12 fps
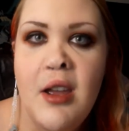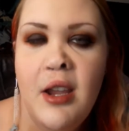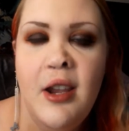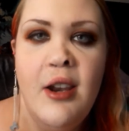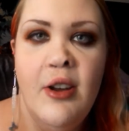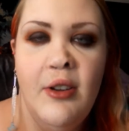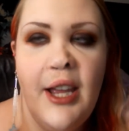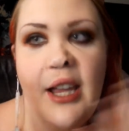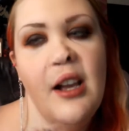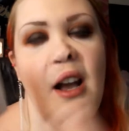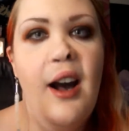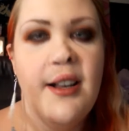you know, like
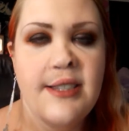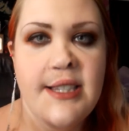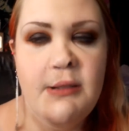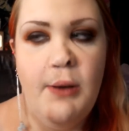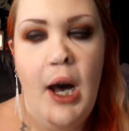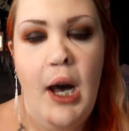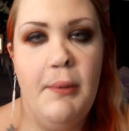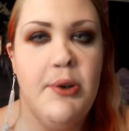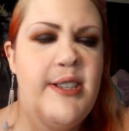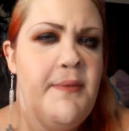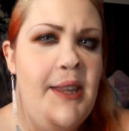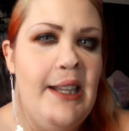a cotton swab or
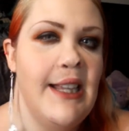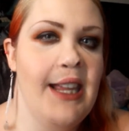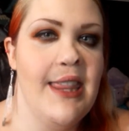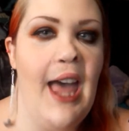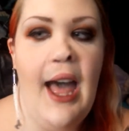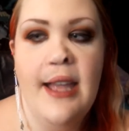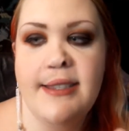something like that.